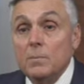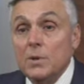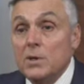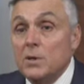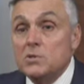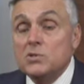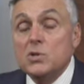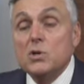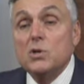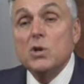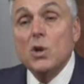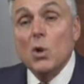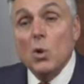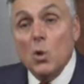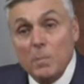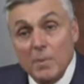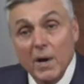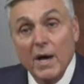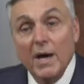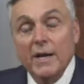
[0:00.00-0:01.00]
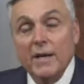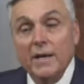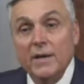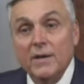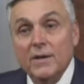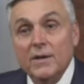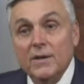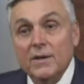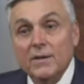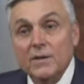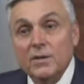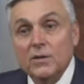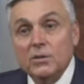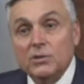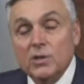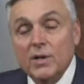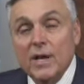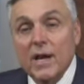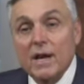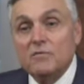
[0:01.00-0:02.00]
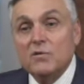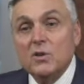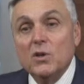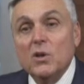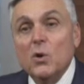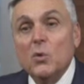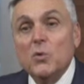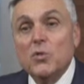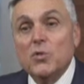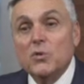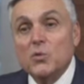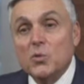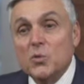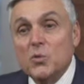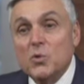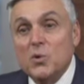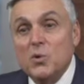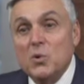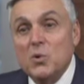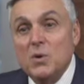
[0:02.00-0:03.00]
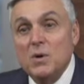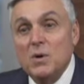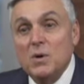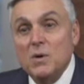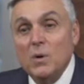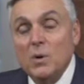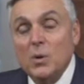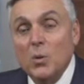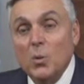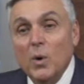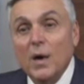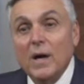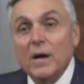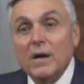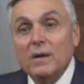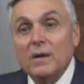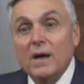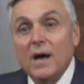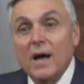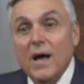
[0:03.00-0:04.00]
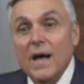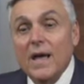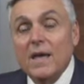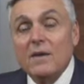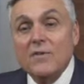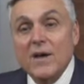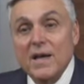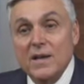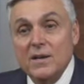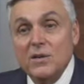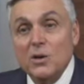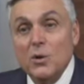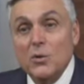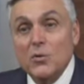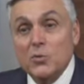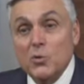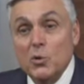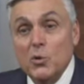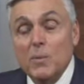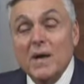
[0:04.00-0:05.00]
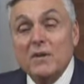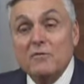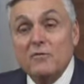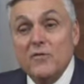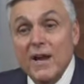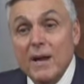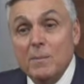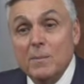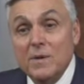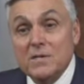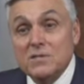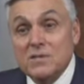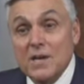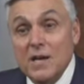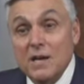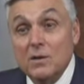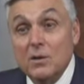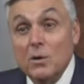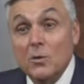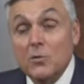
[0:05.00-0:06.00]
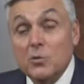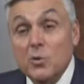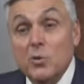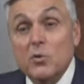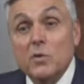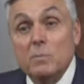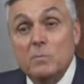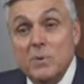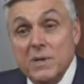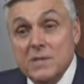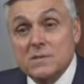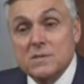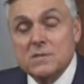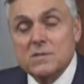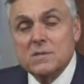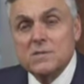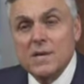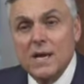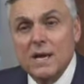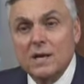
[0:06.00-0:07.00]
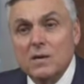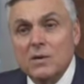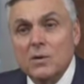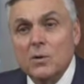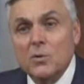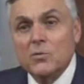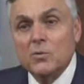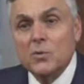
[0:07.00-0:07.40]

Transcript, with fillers: because nobody should have to go through what I have had to go through, my family has had to go through, the business has had to go